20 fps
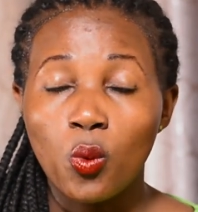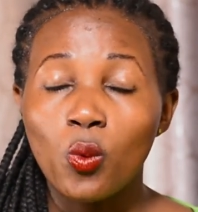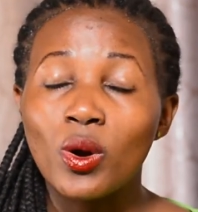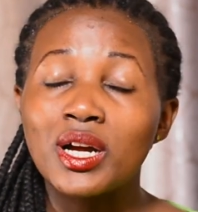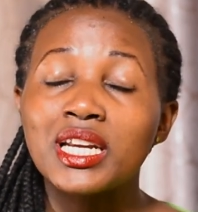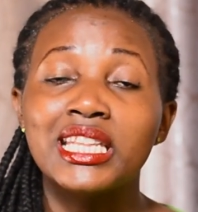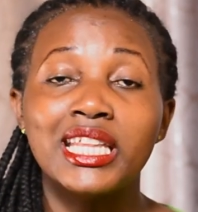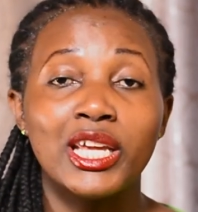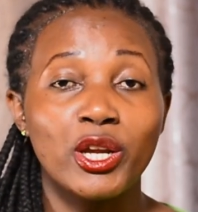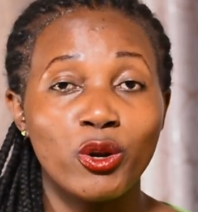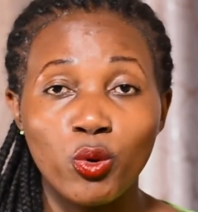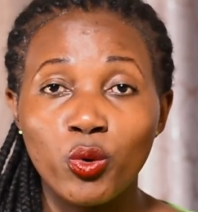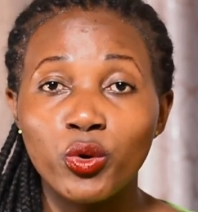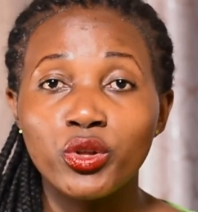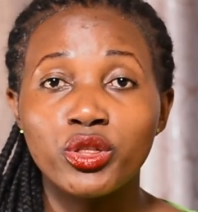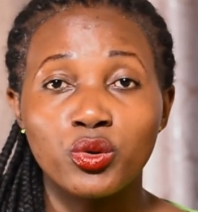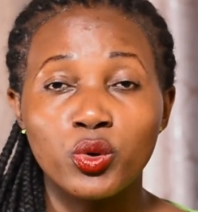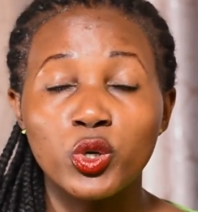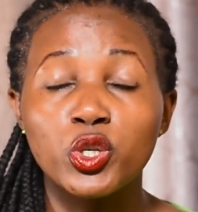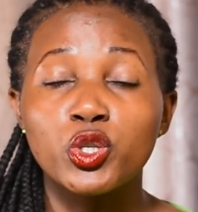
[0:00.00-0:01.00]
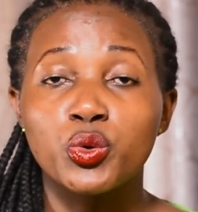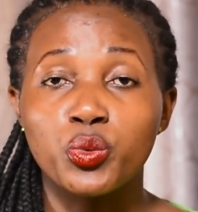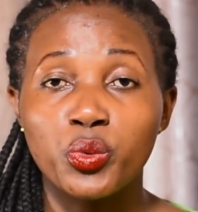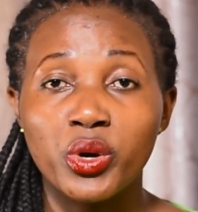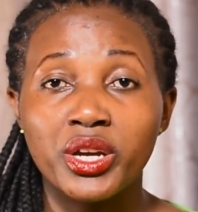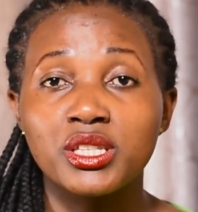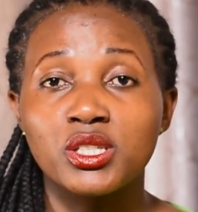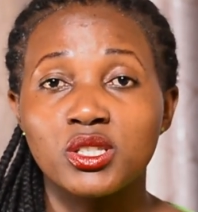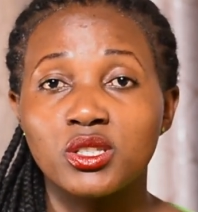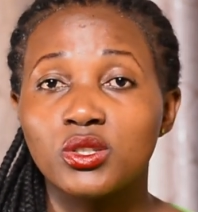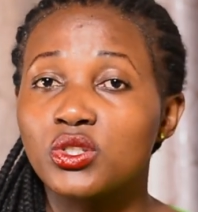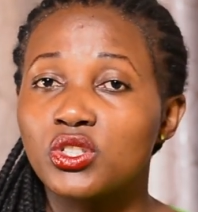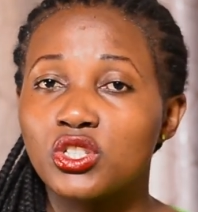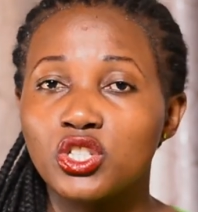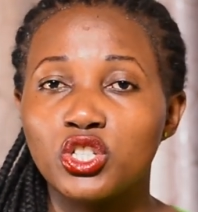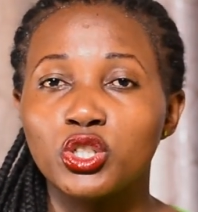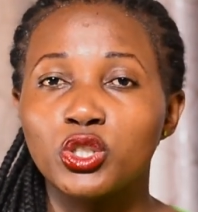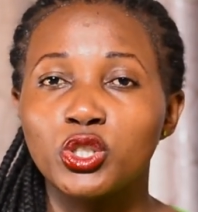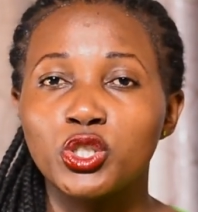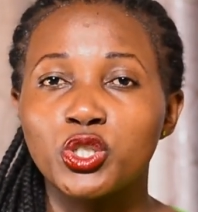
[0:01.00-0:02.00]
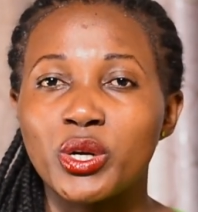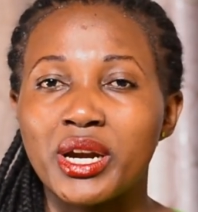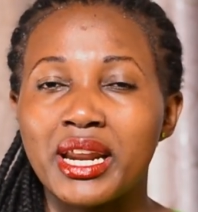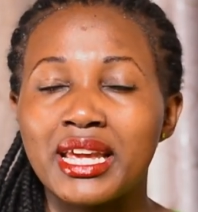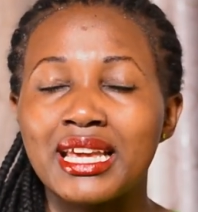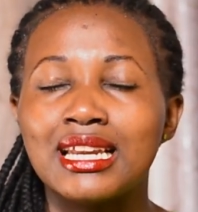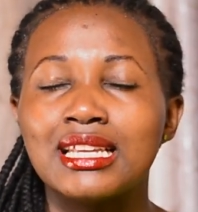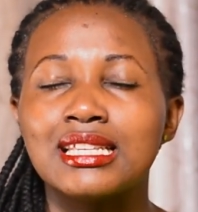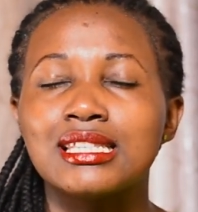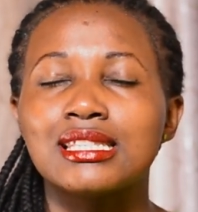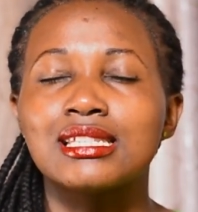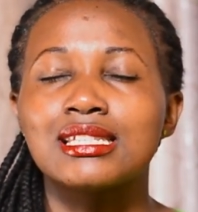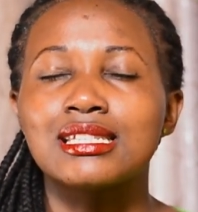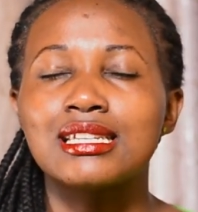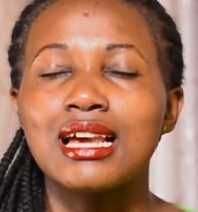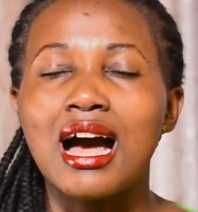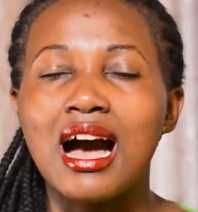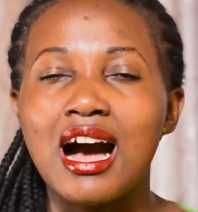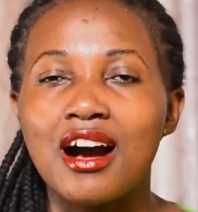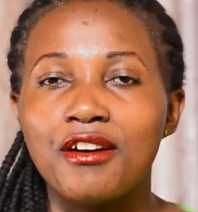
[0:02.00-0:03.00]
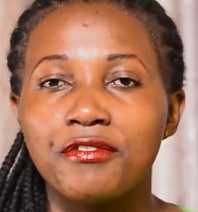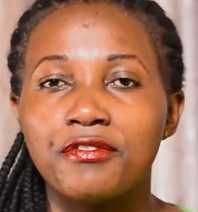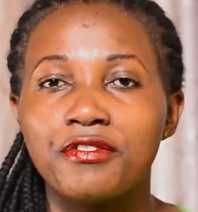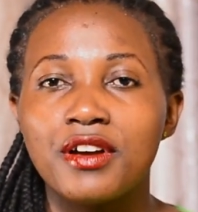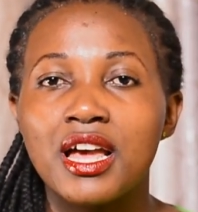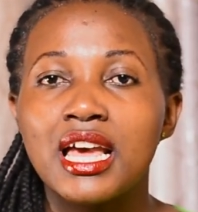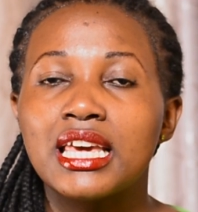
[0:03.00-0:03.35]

what they go through to raise those children, it is tough.